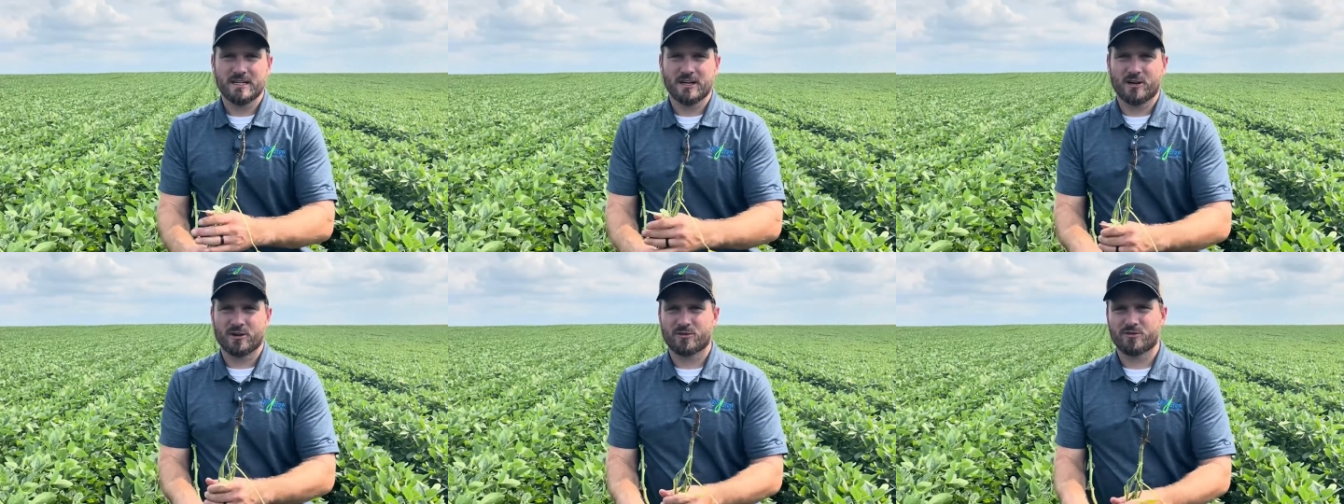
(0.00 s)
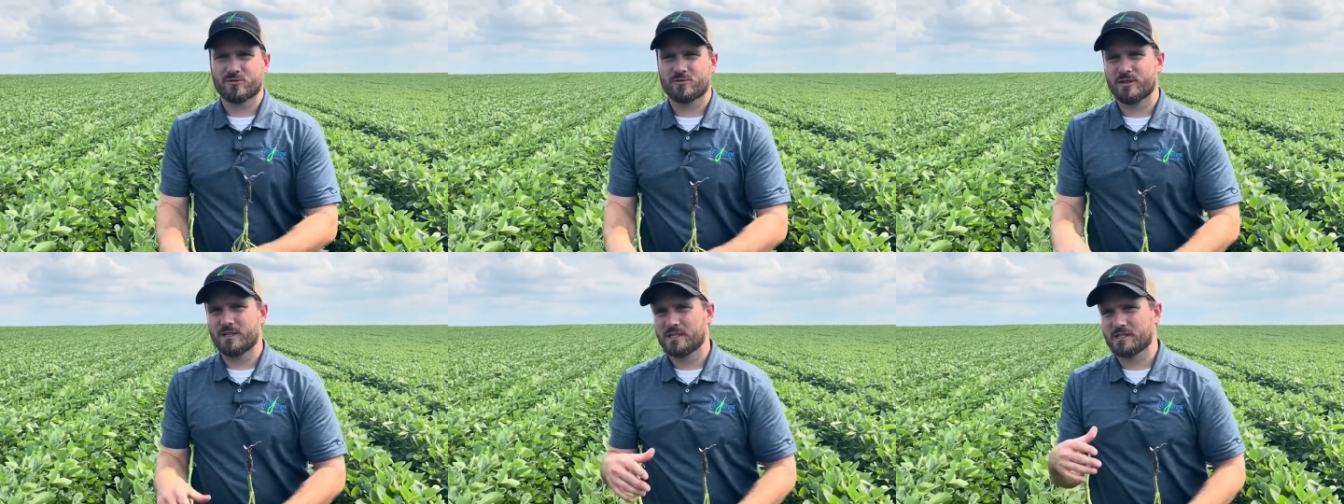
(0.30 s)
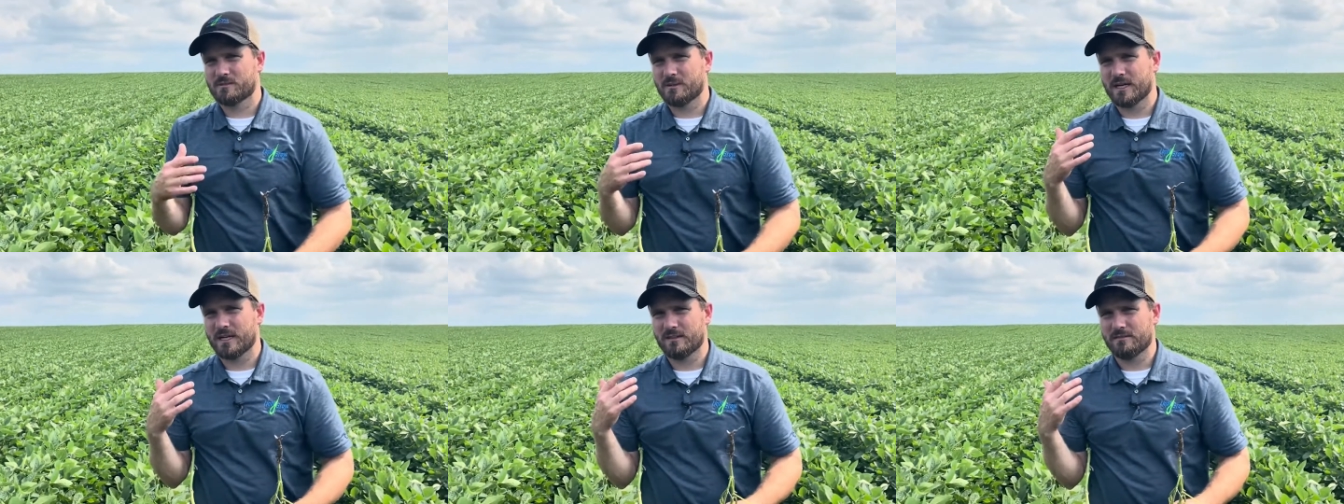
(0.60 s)
r3
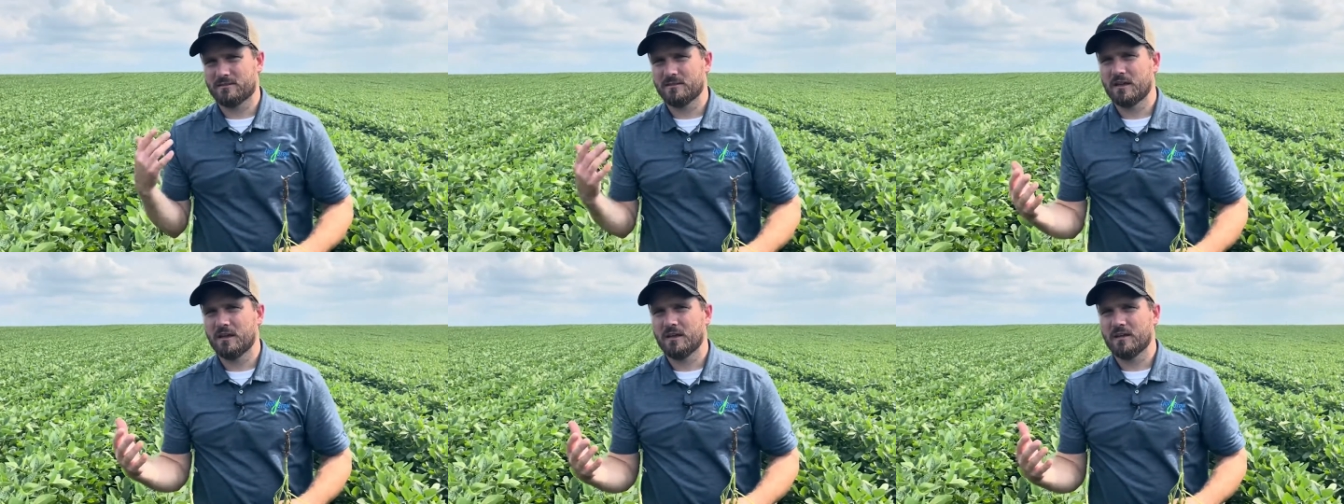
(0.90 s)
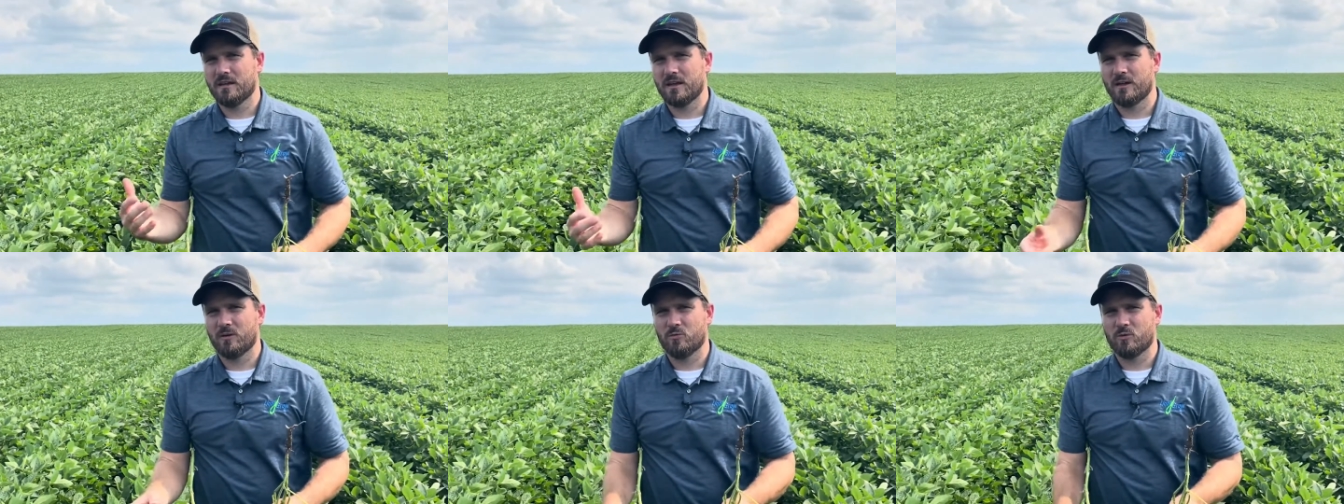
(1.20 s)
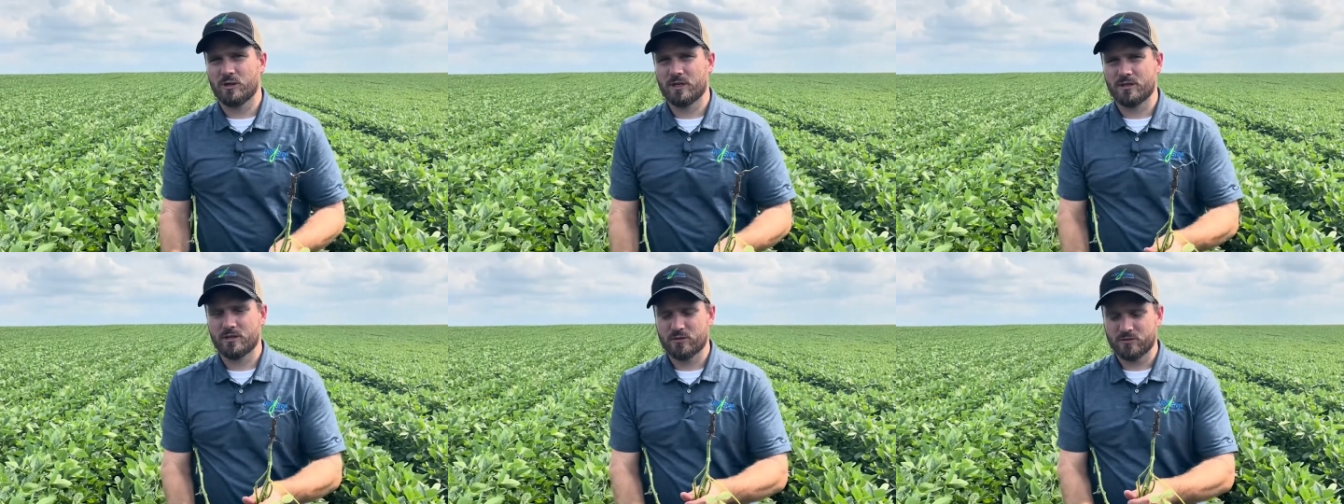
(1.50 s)
is about a 10 day
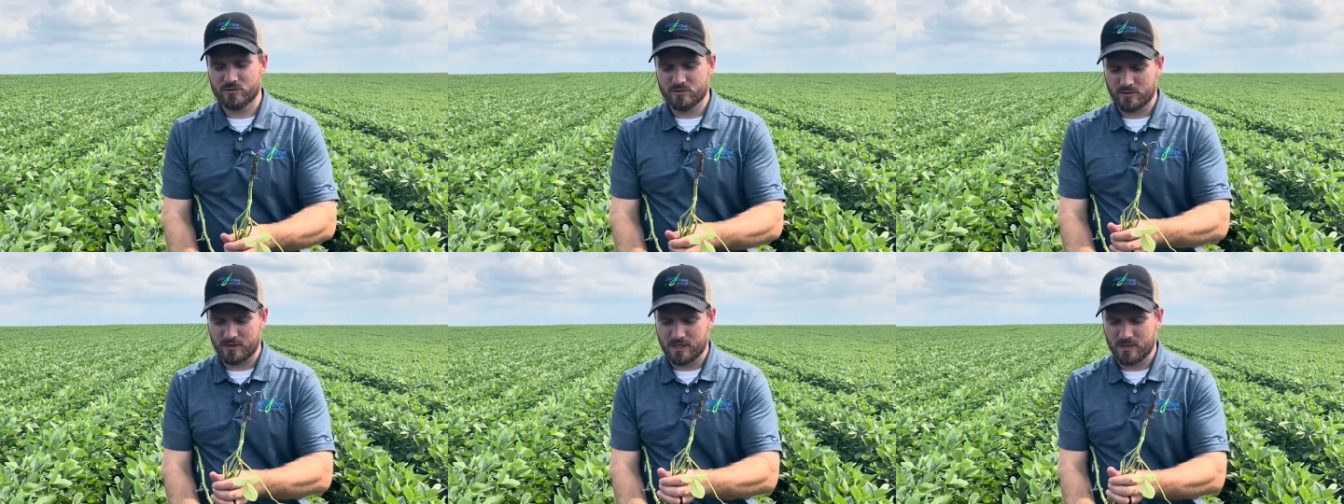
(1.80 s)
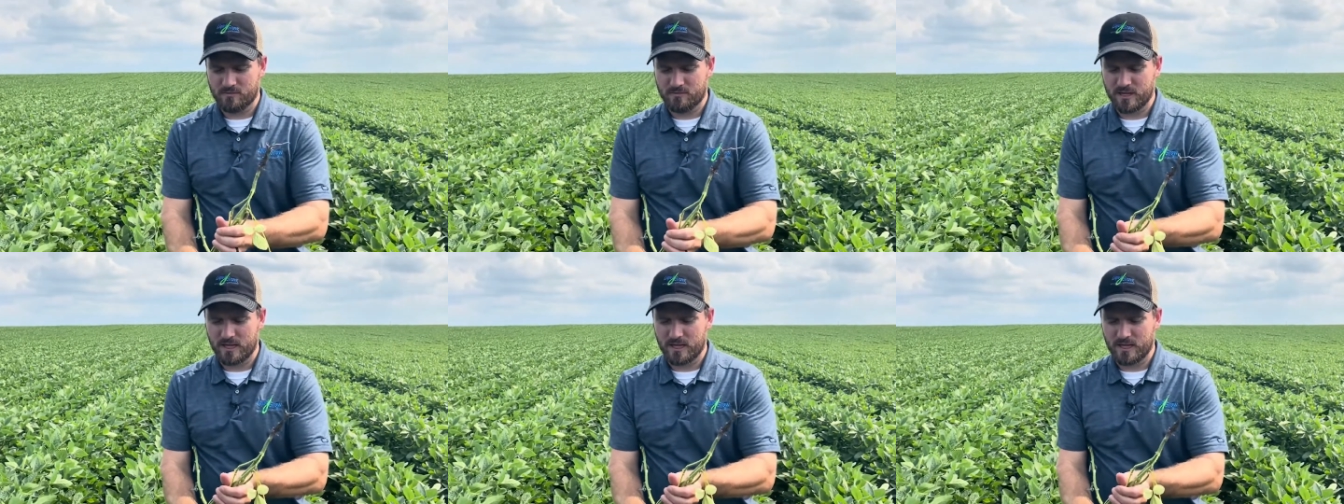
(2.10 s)
window so keep